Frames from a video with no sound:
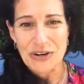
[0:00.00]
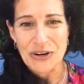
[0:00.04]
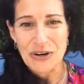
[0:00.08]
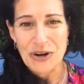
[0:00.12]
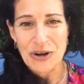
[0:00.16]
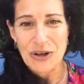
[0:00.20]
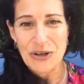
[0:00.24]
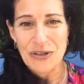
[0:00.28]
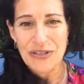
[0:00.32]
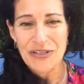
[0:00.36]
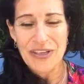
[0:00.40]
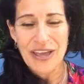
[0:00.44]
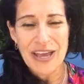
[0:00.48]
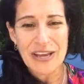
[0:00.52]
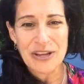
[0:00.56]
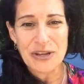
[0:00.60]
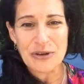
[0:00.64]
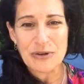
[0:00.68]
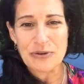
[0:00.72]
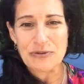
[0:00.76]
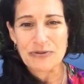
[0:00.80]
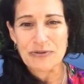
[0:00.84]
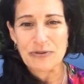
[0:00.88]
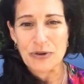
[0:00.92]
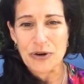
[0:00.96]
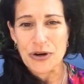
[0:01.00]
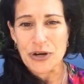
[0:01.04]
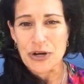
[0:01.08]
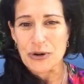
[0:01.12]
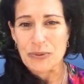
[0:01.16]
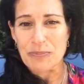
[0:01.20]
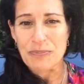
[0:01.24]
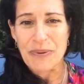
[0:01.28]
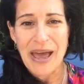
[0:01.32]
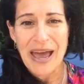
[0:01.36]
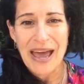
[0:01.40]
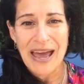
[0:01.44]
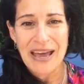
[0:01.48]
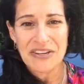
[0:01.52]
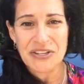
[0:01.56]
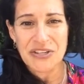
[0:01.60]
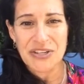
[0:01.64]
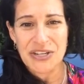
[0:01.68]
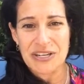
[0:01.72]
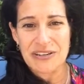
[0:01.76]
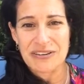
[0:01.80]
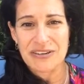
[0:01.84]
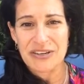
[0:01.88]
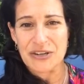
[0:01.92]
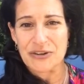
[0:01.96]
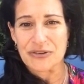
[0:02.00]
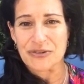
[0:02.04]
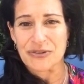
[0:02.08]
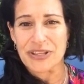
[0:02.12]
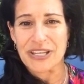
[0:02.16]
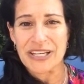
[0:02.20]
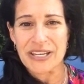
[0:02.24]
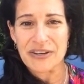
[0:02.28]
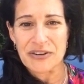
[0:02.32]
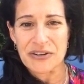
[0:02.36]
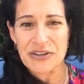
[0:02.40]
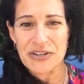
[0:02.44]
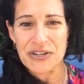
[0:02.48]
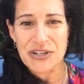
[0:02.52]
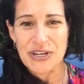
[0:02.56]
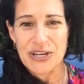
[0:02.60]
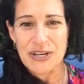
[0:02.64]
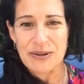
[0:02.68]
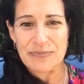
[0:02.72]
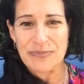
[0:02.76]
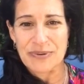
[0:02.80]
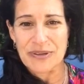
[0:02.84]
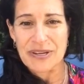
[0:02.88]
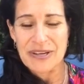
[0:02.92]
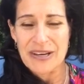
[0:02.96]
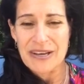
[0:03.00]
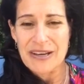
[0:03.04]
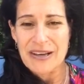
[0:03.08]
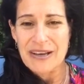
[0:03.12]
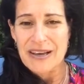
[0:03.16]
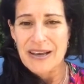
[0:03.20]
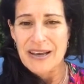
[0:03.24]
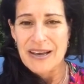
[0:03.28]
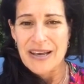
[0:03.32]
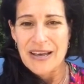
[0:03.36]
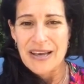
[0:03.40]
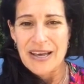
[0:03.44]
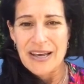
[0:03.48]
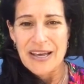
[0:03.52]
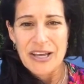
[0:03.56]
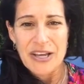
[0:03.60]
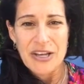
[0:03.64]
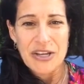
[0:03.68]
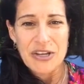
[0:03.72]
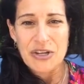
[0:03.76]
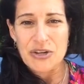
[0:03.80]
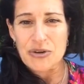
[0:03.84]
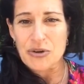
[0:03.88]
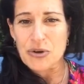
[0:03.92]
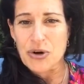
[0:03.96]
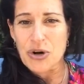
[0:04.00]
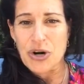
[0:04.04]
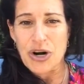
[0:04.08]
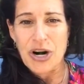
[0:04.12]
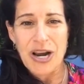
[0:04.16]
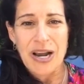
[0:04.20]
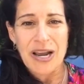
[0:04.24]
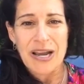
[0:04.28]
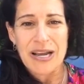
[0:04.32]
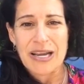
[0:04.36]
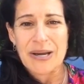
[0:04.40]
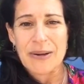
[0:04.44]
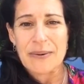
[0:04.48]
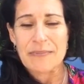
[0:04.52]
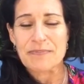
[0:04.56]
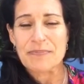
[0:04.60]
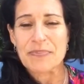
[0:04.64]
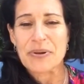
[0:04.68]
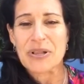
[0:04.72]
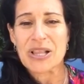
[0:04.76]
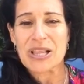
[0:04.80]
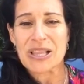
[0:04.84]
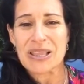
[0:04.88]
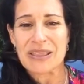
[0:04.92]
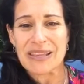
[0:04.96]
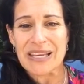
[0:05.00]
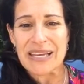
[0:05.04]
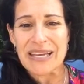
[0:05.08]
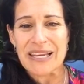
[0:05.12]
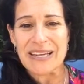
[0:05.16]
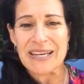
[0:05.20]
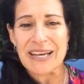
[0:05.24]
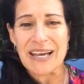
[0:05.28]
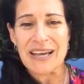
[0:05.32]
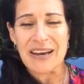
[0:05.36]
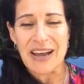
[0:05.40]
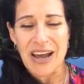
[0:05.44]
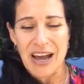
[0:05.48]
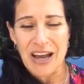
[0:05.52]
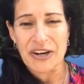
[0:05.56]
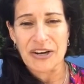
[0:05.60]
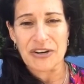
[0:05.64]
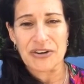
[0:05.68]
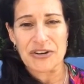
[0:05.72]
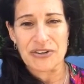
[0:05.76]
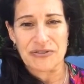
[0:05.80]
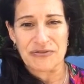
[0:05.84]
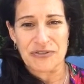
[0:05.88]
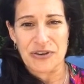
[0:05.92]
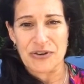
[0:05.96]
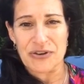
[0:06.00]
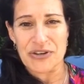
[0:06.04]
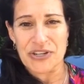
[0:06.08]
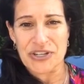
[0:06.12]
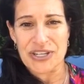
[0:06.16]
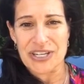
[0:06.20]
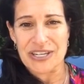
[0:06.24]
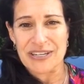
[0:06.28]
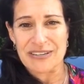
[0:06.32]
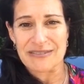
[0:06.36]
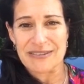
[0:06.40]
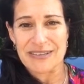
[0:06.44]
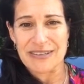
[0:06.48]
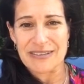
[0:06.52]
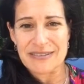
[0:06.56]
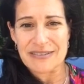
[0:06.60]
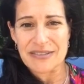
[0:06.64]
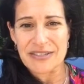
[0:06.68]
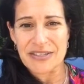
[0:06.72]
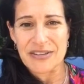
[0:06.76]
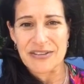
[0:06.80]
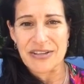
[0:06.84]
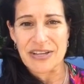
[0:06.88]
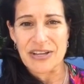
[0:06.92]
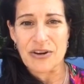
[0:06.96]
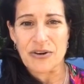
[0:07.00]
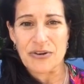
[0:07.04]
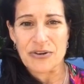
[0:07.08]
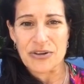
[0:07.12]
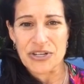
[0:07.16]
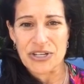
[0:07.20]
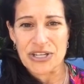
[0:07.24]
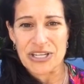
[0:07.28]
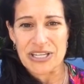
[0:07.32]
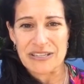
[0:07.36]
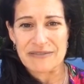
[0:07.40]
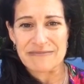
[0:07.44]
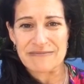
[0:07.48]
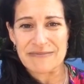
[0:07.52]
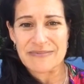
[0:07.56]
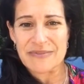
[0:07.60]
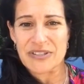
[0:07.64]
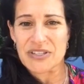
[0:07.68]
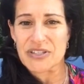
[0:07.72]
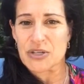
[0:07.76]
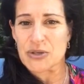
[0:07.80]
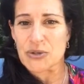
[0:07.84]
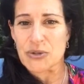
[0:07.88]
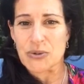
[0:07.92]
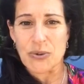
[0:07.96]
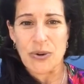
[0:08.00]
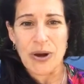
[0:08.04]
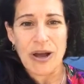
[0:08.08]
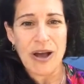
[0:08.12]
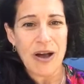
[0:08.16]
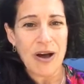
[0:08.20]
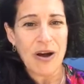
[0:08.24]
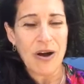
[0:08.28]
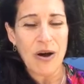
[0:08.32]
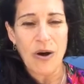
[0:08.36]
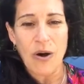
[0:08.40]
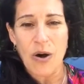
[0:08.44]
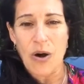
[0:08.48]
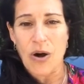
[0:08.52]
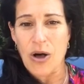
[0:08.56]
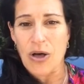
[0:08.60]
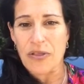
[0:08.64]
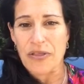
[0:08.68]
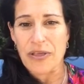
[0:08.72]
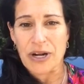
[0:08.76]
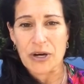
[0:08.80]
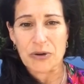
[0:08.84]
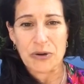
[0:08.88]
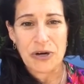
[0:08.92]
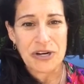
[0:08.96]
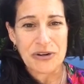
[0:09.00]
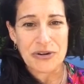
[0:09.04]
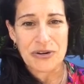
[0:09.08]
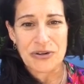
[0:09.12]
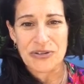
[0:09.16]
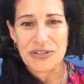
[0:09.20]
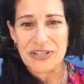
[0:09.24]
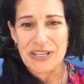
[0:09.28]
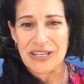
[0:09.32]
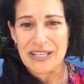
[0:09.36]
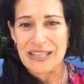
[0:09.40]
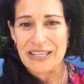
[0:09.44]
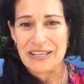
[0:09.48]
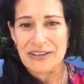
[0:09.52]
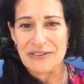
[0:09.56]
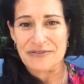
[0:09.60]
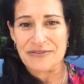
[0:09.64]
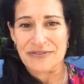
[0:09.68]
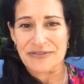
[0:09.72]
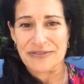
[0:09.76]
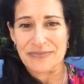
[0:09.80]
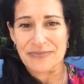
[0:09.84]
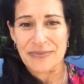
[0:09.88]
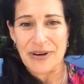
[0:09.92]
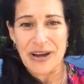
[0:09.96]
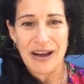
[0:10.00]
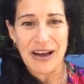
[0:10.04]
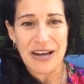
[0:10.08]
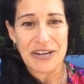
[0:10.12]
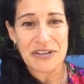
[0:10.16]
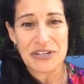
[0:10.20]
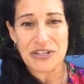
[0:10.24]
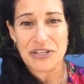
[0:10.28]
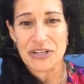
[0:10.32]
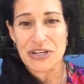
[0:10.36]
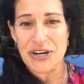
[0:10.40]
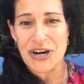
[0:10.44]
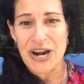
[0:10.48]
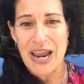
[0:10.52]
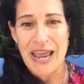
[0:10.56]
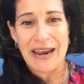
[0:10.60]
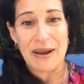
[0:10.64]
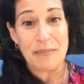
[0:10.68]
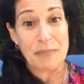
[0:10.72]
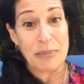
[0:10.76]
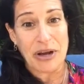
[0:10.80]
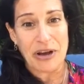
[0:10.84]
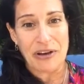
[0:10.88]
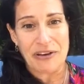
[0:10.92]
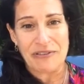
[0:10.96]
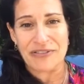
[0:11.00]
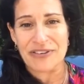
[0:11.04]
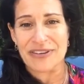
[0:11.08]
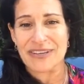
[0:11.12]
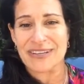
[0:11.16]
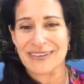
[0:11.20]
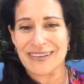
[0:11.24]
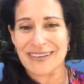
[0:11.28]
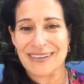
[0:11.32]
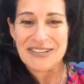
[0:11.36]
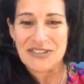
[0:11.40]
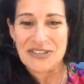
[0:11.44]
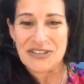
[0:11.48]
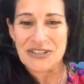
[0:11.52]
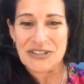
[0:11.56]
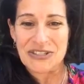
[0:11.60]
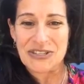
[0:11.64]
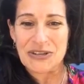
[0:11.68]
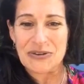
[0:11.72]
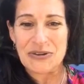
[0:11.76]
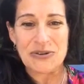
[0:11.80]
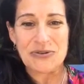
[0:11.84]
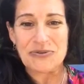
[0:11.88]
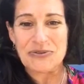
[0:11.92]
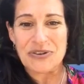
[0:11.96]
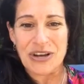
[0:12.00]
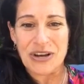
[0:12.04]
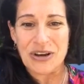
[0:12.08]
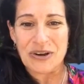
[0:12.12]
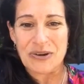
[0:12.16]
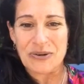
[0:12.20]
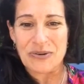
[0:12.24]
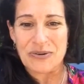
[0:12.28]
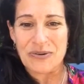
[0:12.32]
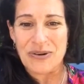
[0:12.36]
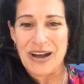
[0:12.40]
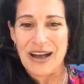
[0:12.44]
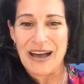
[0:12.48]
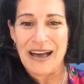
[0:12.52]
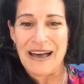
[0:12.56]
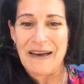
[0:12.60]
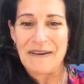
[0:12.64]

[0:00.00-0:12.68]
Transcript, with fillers: Earle. Thank you for your passion, your leadership, your complete and utter devotion to the ocean, to all the critters that live under and above. Just so you know,